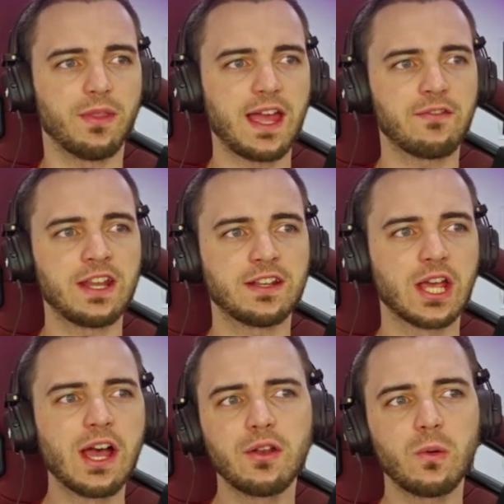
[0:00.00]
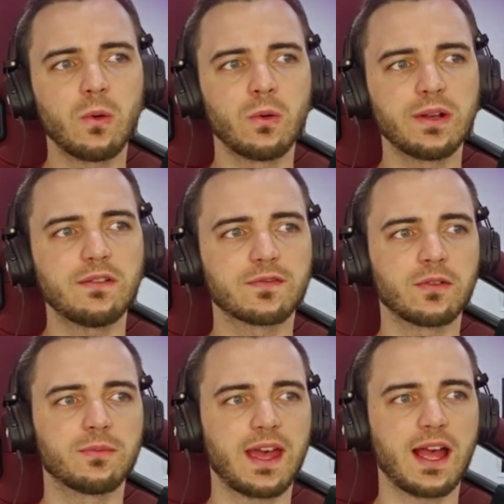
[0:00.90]
They have an internal audit
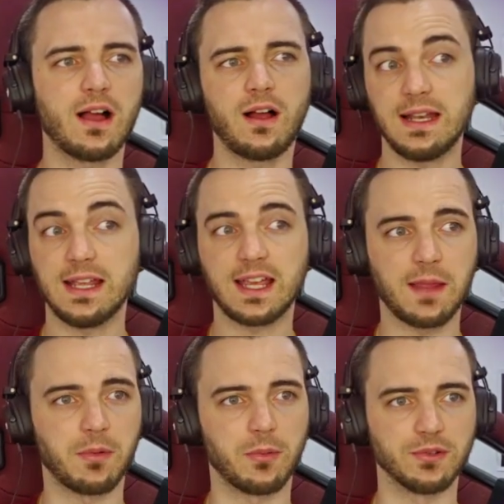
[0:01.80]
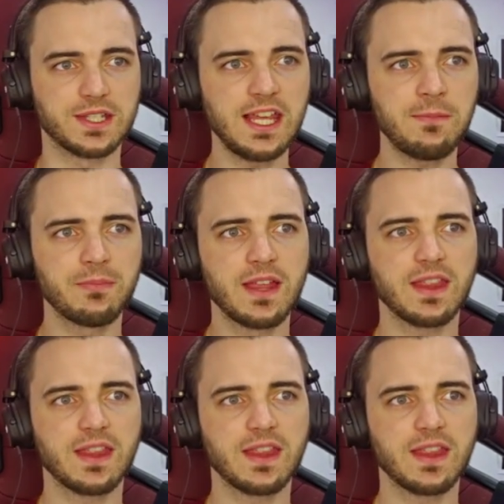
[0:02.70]
from their highly capable team.